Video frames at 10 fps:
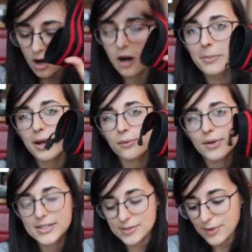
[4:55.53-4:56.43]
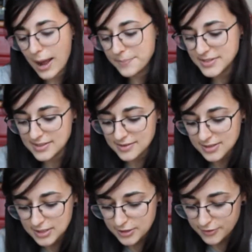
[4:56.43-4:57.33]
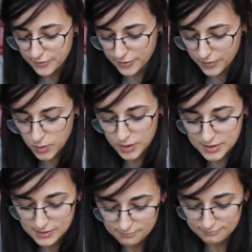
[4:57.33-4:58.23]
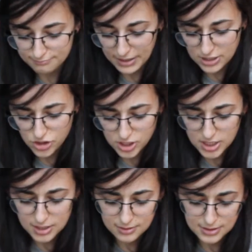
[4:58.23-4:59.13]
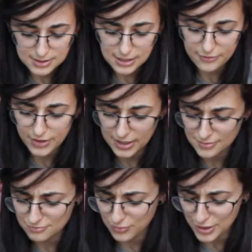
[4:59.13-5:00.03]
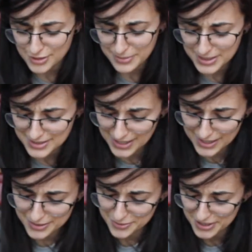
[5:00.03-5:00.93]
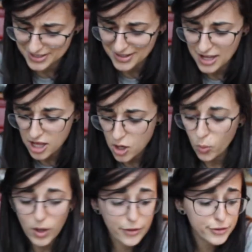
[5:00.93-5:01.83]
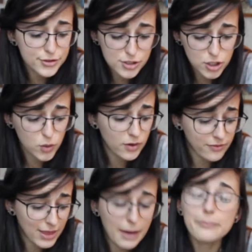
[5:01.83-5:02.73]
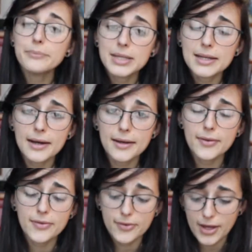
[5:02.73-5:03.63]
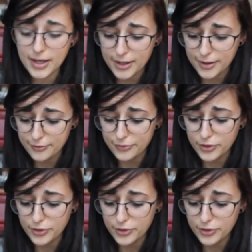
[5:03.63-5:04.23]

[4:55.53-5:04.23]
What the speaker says: are my wrist wraps for, of course, benching and stuff. Where's my second one? Well, there's two of them because I have,